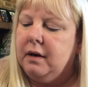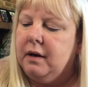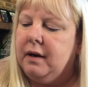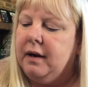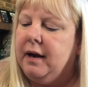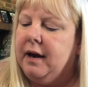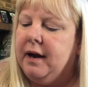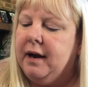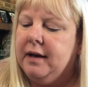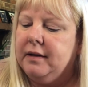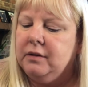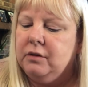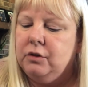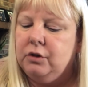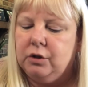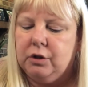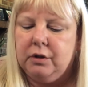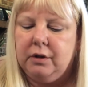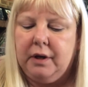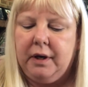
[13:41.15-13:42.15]
and
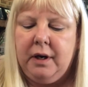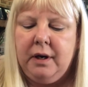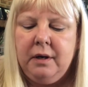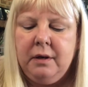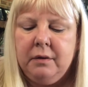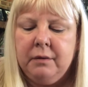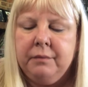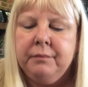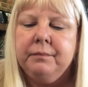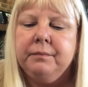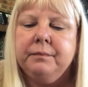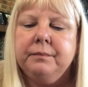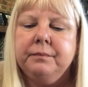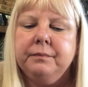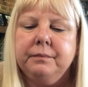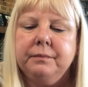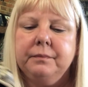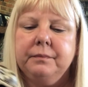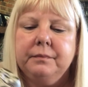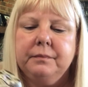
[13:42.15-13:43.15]
dirty.
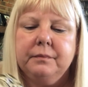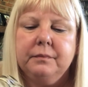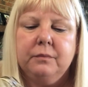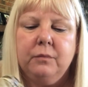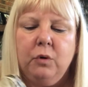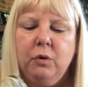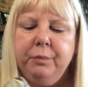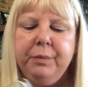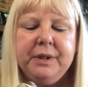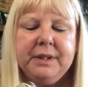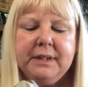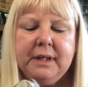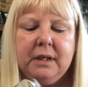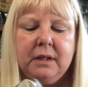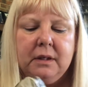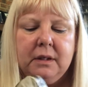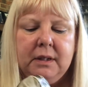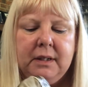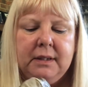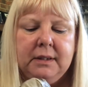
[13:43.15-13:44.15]
Won't be
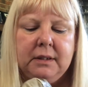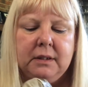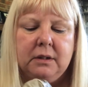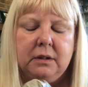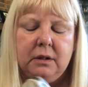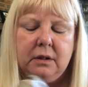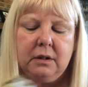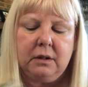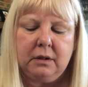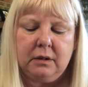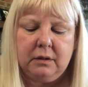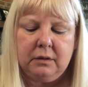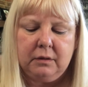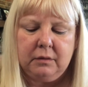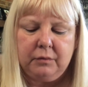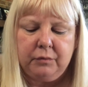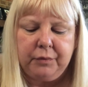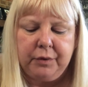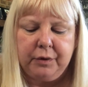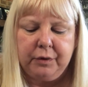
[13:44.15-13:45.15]
sending these into the
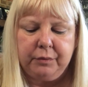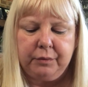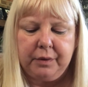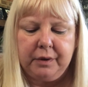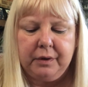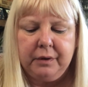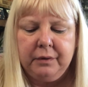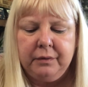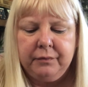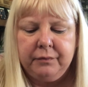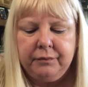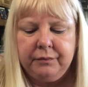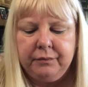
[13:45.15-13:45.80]
RealReal.